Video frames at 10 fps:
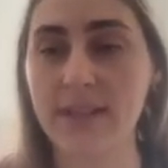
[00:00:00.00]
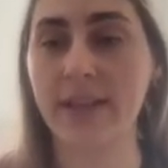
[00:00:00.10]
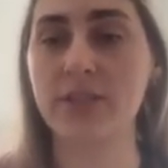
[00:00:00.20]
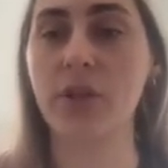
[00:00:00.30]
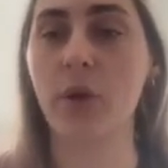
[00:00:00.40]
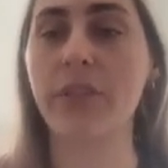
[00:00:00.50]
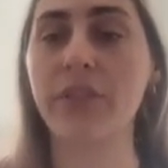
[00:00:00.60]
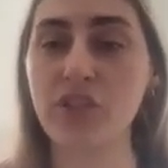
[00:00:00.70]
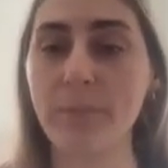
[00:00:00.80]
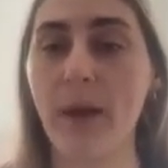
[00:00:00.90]
And so
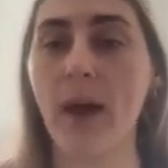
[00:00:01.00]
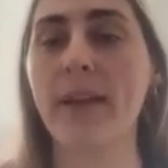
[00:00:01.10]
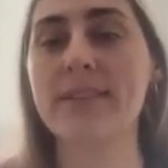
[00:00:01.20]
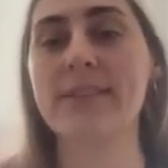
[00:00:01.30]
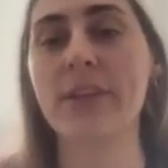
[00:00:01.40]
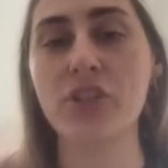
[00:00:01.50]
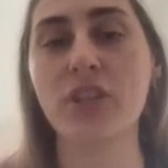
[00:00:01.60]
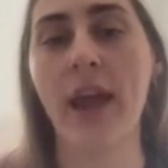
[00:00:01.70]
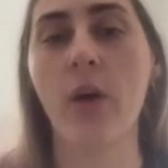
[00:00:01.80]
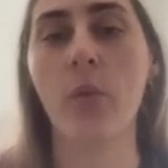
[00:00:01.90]
with ShipBob,
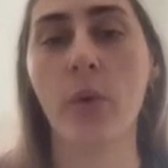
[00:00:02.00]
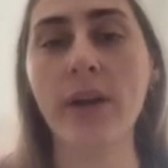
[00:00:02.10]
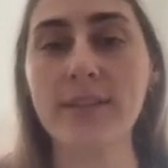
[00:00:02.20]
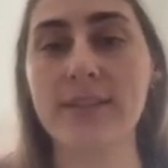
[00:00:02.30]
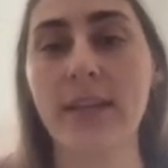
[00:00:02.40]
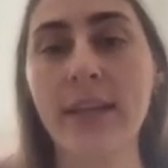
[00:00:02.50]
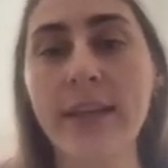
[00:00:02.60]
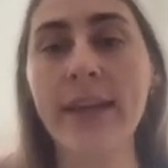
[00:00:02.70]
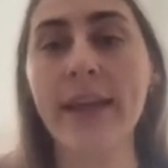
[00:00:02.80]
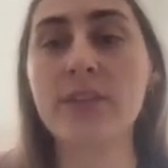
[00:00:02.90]
essentially how it works
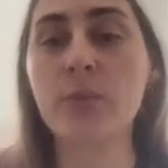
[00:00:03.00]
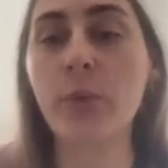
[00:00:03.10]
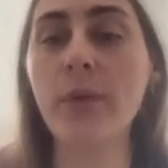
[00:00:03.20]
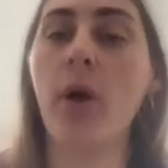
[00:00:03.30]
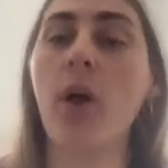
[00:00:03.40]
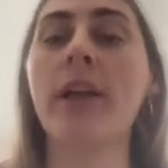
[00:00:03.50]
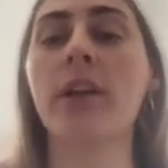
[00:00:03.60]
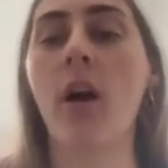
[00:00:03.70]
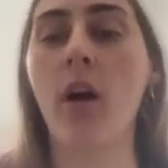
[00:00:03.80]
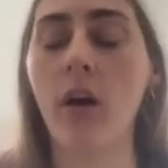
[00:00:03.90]
is we pull
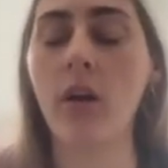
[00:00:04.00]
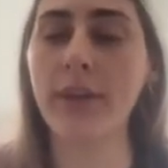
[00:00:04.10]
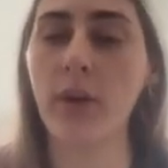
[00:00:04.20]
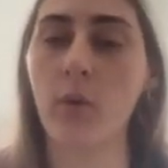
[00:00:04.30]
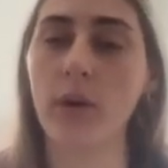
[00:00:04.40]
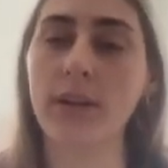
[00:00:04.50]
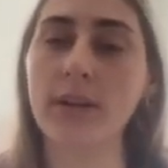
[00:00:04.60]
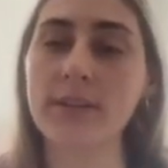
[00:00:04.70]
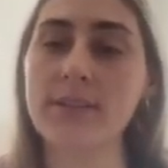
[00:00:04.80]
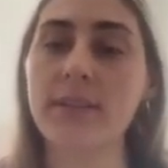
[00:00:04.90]
in all the
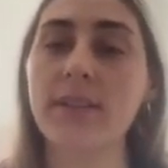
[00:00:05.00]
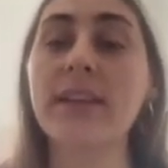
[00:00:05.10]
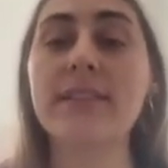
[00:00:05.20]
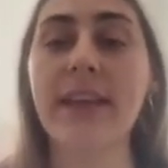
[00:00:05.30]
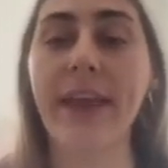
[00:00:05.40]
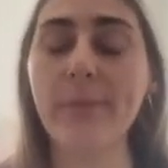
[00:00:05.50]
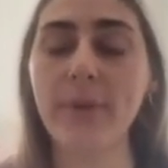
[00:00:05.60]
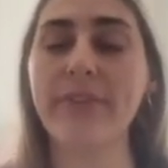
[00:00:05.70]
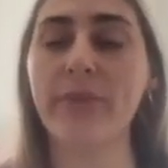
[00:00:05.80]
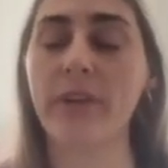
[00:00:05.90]
orders the day
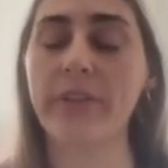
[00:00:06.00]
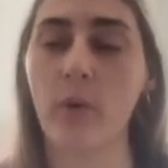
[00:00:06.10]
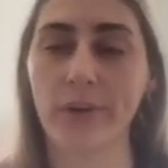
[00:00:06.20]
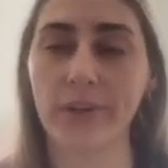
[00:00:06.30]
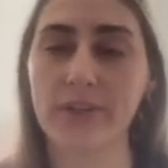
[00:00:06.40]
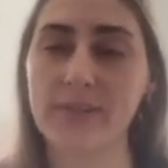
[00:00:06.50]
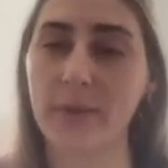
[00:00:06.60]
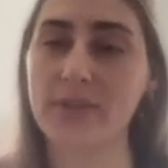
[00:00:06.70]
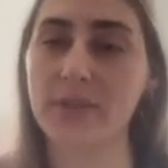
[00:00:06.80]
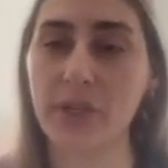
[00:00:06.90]
before the order is
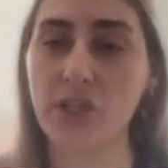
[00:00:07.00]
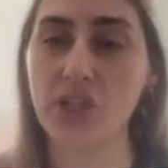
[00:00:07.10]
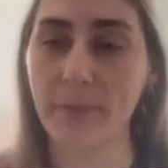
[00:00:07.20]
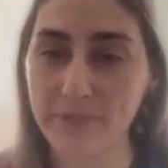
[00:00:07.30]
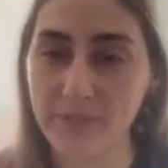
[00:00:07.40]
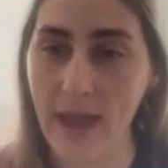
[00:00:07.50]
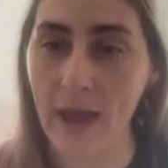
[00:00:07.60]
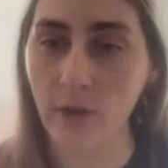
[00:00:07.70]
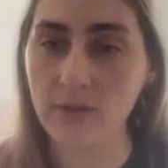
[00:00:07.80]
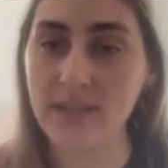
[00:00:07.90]
supposed to be shipped
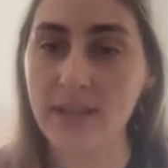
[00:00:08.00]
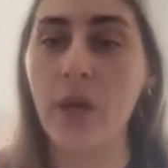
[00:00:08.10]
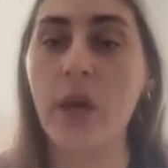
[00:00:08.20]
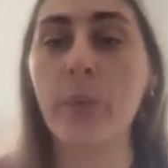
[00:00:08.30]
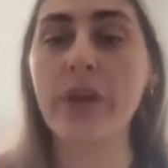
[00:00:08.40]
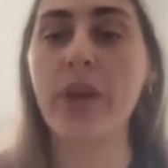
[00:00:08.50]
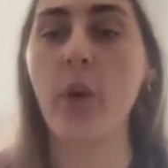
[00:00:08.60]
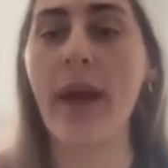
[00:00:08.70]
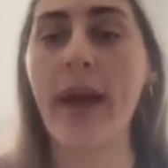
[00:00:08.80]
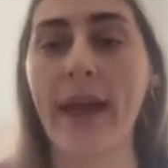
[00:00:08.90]
out, we
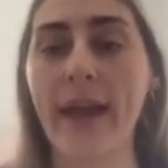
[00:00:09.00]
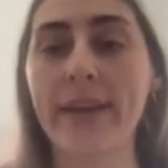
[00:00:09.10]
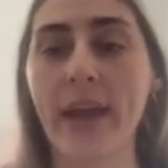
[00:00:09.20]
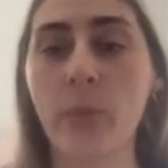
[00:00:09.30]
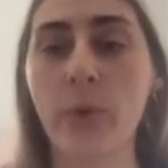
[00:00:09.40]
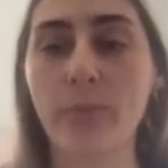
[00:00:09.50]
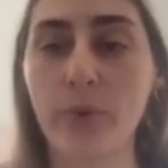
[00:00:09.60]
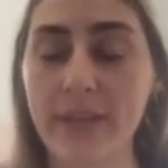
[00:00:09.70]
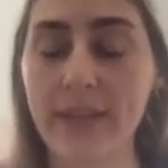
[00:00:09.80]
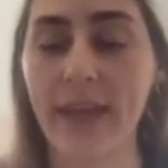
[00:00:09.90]
go ahead and we
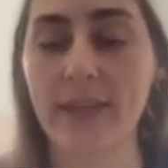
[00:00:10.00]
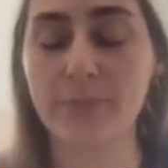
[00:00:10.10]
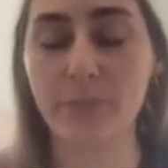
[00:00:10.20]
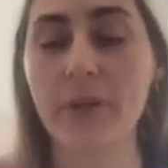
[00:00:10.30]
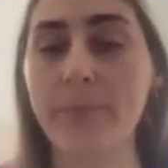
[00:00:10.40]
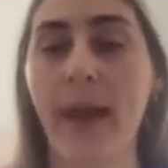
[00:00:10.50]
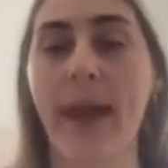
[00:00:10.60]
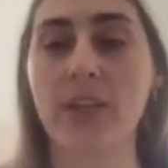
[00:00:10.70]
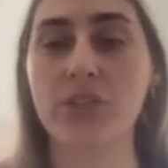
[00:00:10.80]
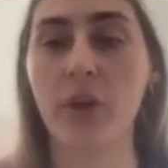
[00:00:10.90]
pre-kit,
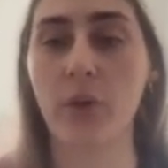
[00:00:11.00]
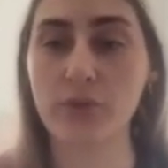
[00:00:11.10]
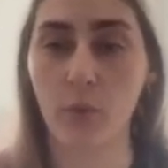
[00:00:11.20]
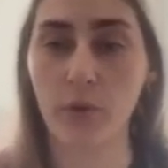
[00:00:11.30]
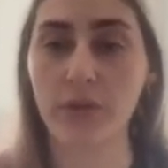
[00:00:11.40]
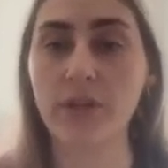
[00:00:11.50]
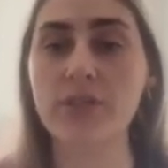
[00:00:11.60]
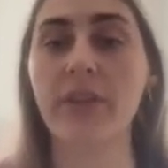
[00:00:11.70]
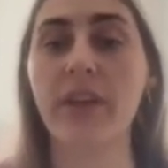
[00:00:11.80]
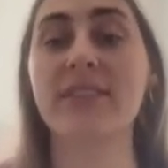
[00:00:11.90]
pre-package those orders.
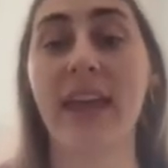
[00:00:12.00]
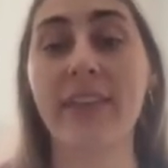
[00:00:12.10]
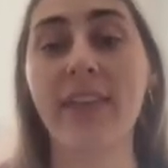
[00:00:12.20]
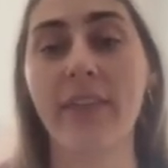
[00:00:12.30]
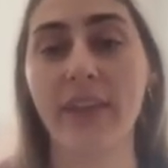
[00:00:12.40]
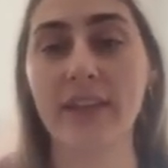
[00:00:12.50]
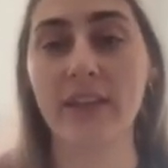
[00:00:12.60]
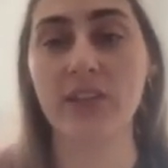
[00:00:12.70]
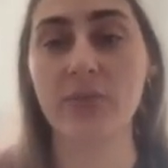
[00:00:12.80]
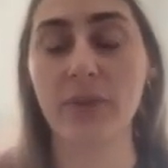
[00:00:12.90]
So the day that they
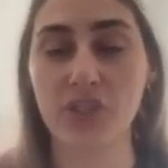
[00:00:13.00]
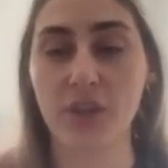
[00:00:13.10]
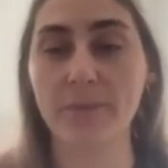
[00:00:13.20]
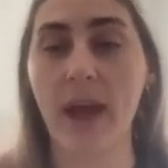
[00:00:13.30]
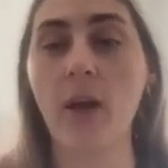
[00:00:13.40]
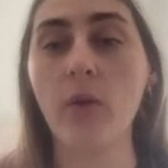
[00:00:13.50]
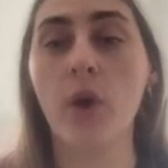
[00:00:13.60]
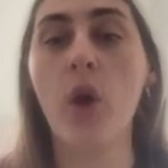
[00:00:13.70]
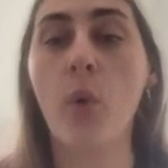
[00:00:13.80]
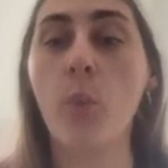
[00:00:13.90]
need to be shipped out,
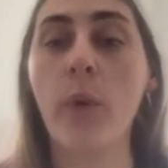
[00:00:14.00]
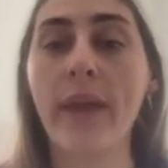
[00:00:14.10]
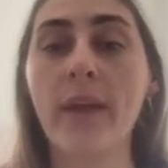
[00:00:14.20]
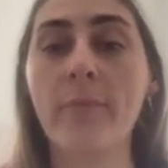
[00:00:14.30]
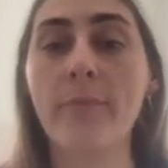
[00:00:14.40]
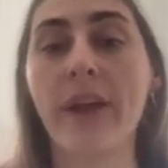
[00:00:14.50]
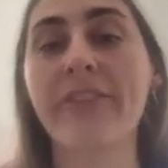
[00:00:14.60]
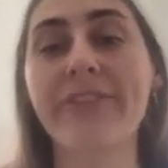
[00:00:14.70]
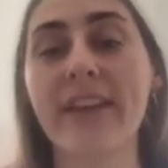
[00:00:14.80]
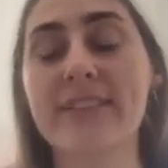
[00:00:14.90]
when
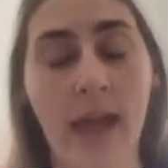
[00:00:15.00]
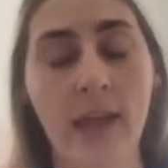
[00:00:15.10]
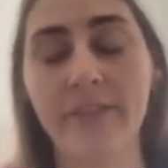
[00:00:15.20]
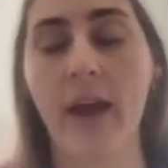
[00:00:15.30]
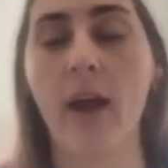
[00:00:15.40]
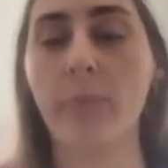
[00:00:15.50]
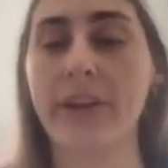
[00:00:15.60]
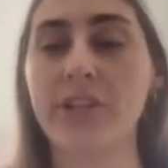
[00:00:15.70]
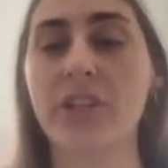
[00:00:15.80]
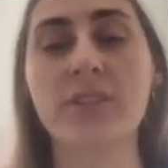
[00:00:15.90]
Bareface head of
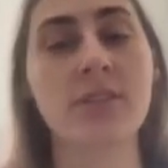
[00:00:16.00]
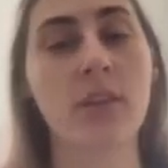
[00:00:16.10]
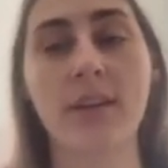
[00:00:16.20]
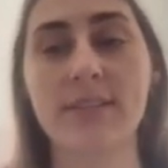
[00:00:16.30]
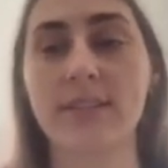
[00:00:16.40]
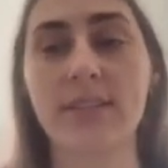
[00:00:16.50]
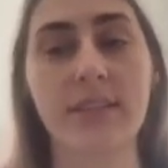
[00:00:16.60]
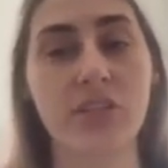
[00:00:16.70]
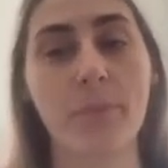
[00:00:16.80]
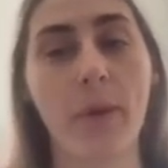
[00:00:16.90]
operations logs into
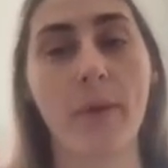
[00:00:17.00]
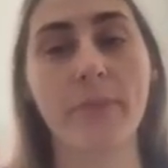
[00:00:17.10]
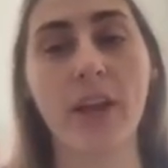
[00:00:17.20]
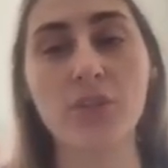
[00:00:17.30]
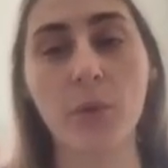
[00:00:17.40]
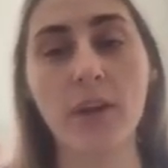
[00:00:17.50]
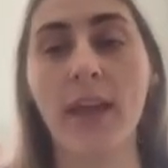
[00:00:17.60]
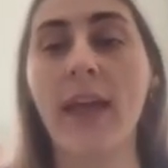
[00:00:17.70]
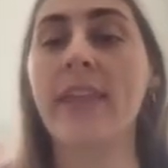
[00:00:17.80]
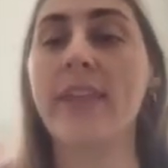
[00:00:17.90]
the ShipBob dashboard,
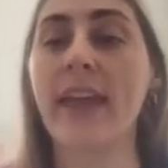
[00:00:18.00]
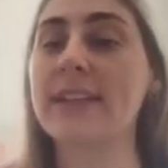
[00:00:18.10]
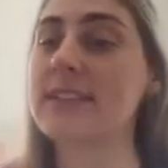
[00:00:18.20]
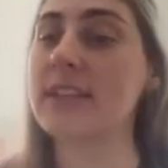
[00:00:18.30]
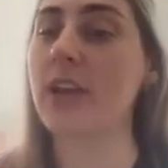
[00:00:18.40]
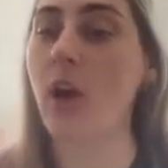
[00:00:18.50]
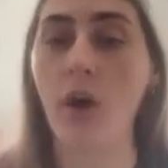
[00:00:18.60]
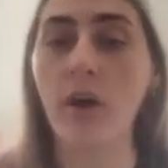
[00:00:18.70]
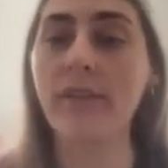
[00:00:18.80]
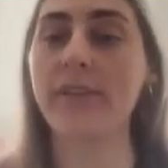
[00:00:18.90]
they can see
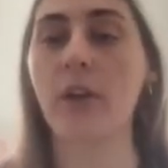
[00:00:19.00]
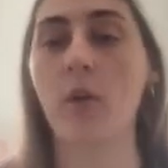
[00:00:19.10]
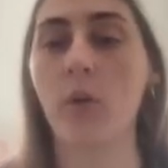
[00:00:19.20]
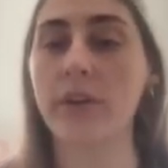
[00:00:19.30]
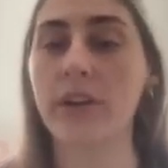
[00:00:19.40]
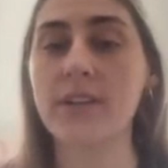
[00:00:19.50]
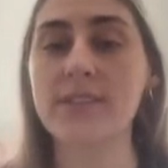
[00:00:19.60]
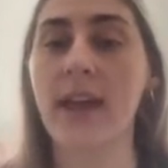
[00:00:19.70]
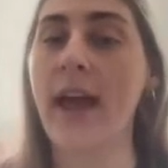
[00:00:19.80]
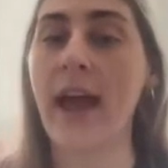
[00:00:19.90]
all of their
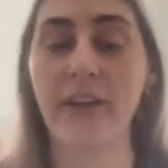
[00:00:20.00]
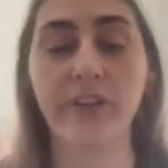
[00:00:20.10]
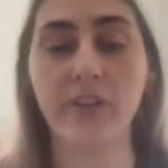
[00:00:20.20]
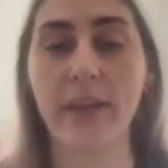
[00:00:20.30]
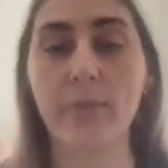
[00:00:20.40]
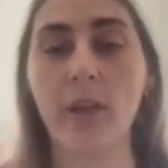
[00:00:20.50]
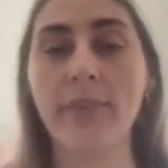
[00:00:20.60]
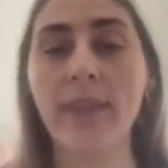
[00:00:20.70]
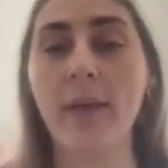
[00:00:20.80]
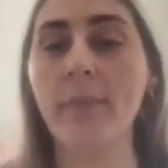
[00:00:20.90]
orders have a label
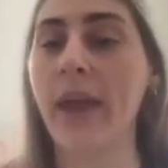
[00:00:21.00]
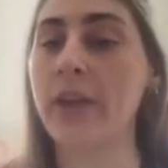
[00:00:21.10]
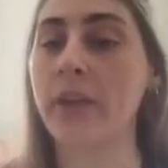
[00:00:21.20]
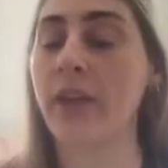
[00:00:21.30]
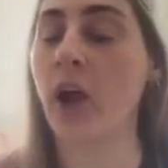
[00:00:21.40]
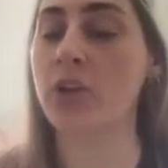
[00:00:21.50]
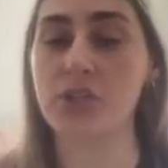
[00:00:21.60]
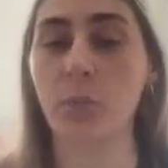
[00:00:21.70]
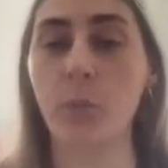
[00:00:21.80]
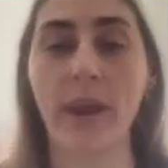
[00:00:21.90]
on them and are
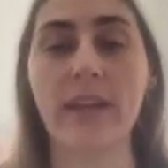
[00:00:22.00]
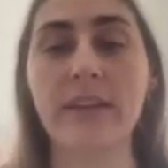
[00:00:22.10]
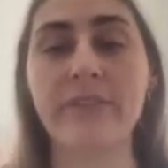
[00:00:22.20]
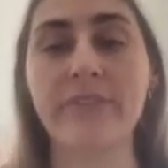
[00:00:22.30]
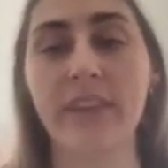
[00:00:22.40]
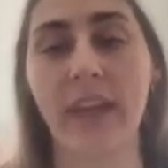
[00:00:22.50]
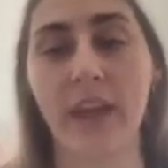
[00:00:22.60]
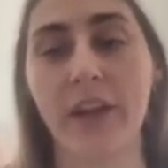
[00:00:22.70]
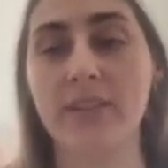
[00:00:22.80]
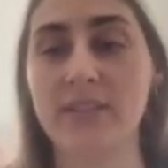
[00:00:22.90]
just waiting for the
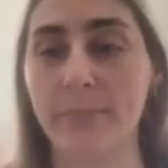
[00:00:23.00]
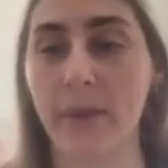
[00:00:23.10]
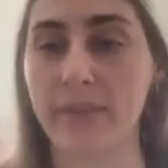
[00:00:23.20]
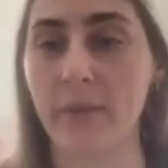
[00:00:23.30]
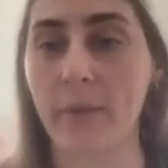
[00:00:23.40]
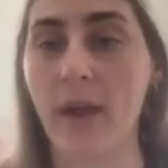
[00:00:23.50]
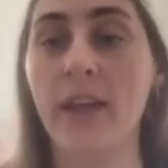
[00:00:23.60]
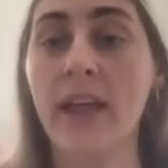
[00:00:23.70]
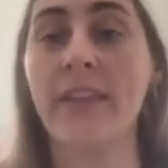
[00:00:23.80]
carrier to pick them out.